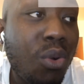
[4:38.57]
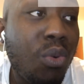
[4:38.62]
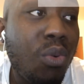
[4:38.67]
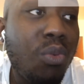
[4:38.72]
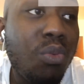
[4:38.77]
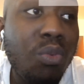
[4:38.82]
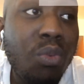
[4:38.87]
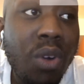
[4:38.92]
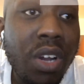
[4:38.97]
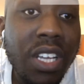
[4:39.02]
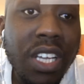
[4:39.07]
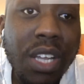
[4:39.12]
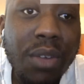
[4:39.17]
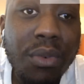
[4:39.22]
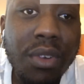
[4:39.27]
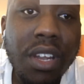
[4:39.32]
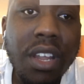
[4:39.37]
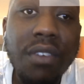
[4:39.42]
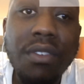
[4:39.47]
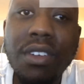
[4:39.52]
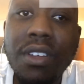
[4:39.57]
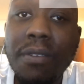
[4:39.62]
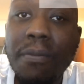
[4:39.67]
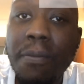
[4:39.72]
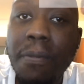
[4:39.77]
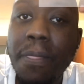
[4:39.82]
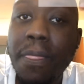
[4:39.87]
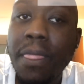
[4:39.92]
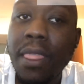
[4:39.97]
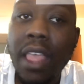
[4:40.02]
who want to get rid of it,
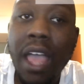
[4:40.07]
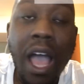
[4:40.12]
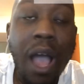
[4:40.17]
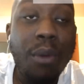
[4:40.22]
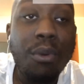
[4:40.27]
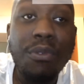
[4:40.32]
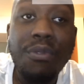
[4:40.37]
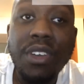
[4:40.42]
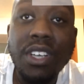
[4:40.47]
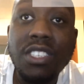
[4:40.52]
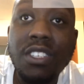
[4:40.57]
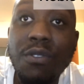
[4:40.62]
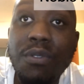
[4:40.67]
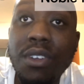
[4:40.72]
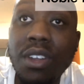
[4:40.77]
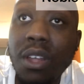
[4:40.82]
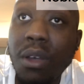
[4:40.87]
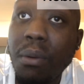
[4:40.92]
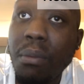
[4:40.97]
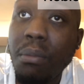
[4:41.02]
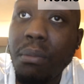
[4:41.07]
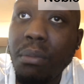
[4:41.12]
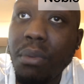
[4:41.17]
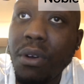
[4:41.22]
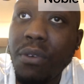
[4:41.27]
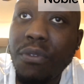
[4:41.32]
I would fix it for them.